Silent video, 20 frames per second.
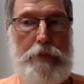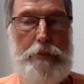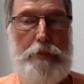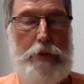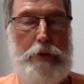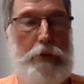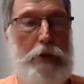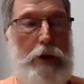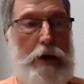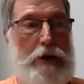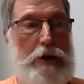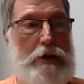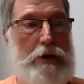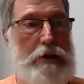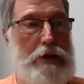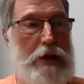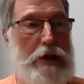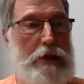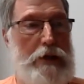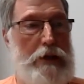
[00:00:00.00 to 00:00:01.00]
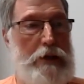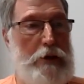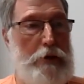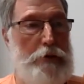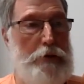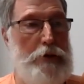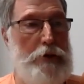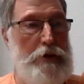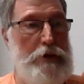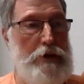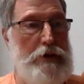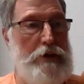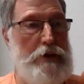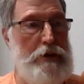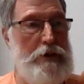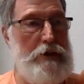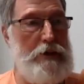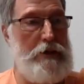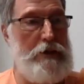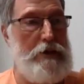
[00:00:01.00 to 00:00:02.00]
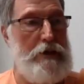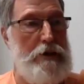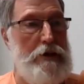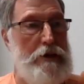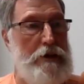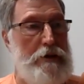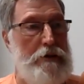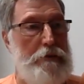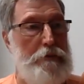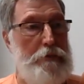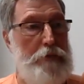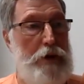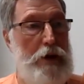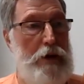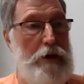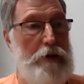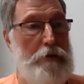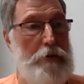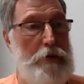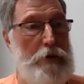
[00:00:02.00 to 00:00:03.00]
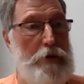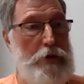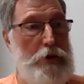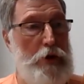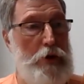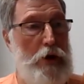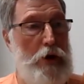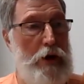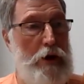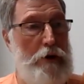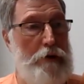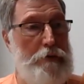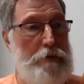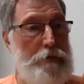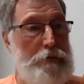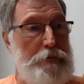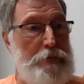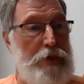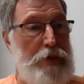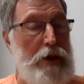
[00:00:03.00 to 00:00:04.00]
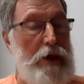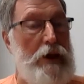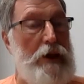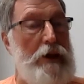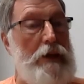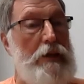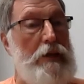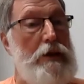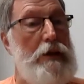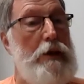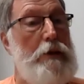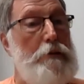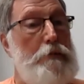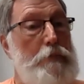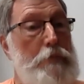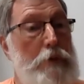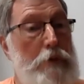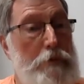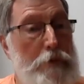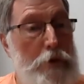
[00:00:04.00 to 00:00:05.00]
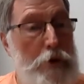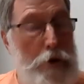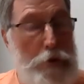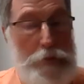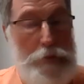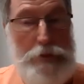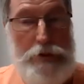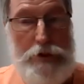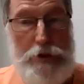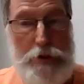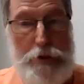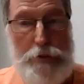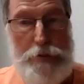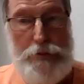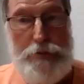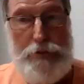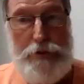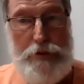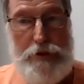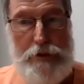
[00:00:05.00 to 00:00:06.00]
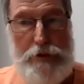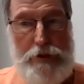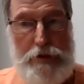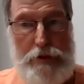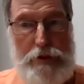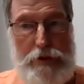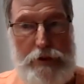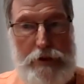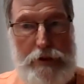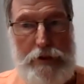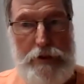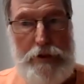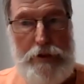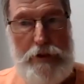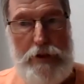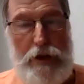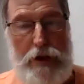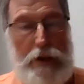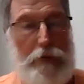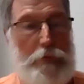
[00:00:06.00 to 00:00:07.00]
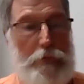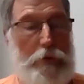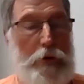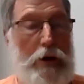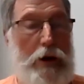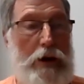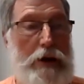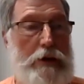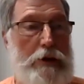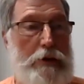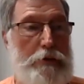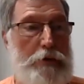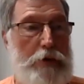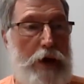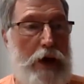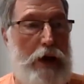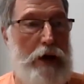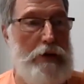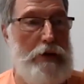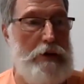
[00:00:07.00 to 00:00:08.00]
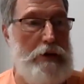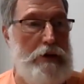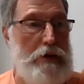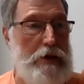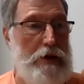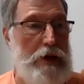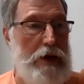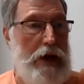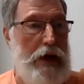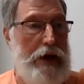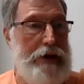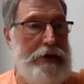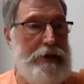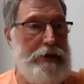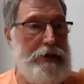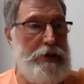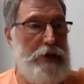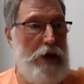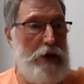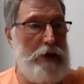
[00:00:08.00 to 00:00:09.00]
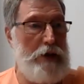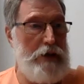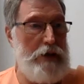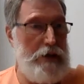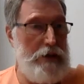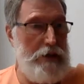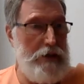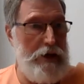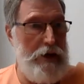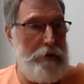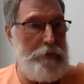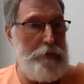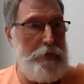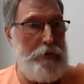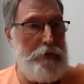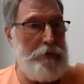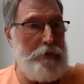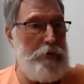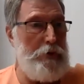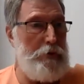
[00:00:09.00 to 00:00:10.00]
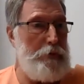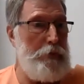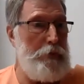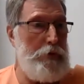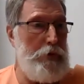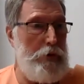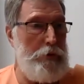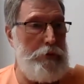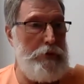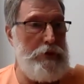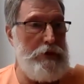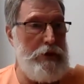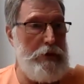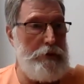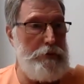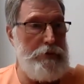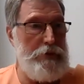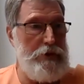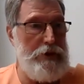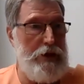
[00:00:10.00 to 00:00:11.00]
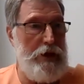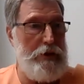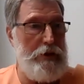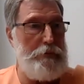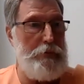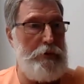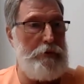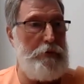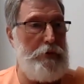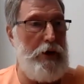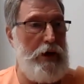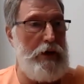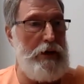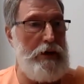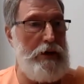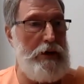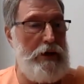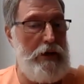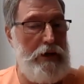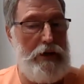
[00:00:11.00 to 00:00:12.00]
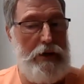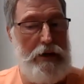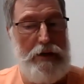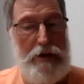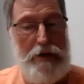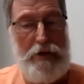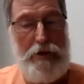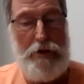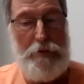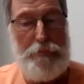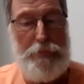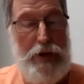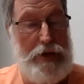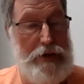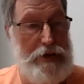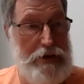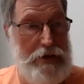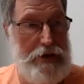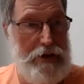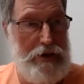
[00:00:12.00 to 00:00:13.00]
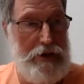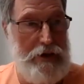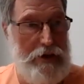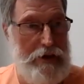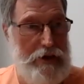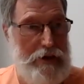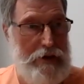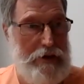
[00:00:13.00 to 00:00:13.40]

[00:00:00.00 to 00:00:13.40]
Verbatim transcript: But we understand the differences by virtue of the number of chromosomes and the variety of that. And it's not in the number of chromosomes that provide the complexity.